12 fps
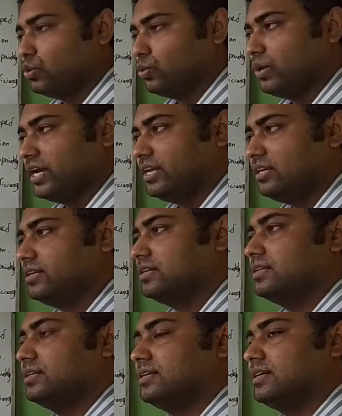
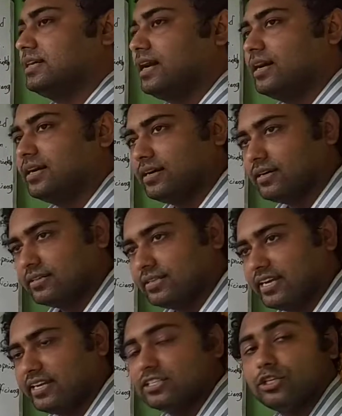When
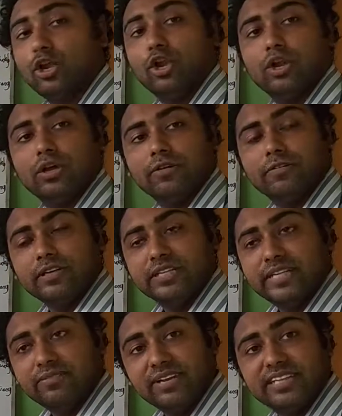there is
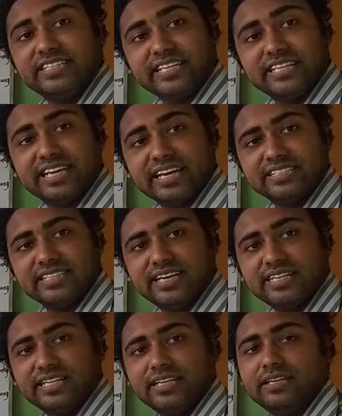debilitating
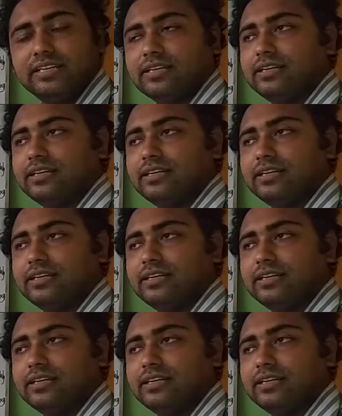anxiety,